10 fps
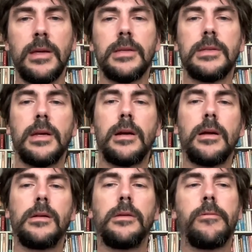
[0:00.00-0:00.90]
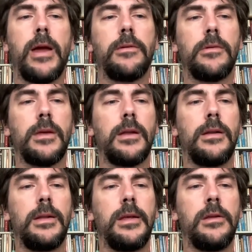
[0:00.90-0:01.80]
cyclical rather
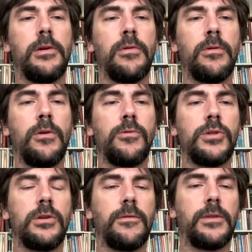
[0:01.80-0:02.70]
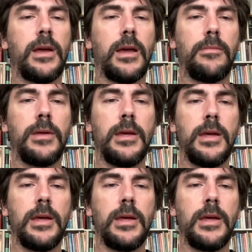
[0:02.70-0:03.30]
than linear notion of time,